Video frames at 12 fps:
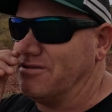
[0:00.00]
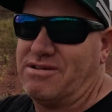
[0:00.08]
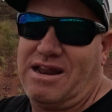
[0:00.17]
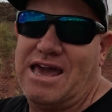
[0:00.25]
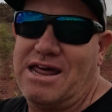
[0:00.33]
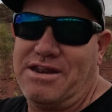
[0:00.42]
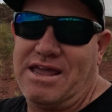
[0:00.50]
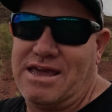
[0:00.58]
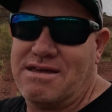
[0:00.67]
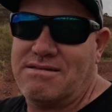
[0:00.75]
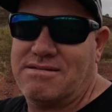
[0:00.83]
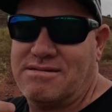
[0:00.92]
are allowed
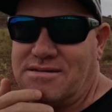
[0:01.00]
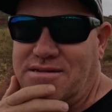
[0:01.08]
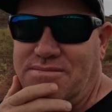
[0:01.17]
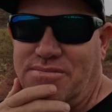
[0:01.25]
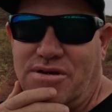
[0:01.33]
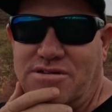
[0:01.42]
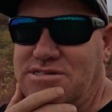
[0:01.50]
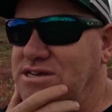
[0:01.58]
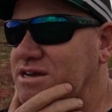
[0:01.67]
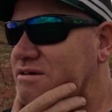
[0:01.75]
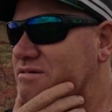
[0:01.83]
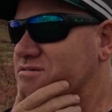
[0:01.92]
now in most
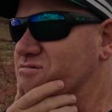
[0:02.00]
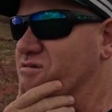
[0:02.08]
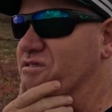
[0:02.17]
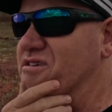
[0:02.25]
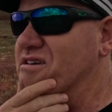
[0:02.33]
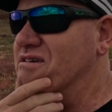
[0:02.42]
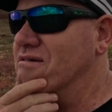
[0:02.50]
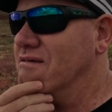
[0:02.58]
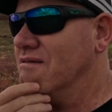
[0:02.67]
areas, I think.